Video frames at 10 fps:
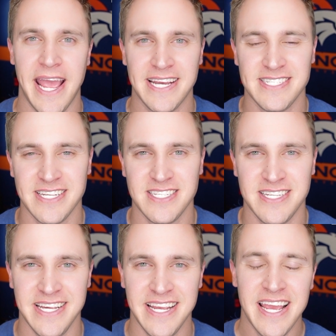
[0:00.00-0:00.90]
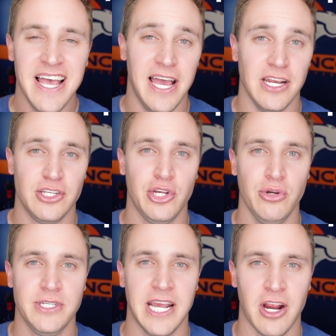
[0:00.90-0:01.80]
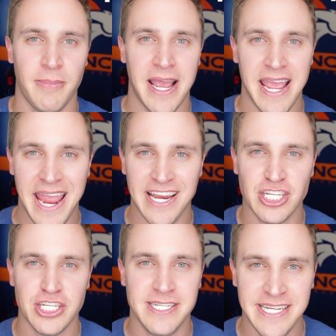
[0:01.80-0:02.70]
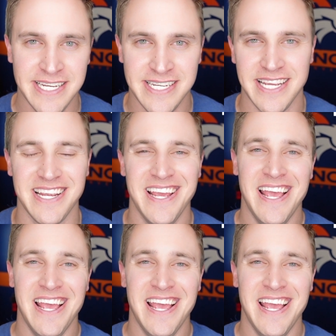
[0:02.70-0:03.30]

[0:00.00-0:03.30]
SSD and a 2 terabyte HDD.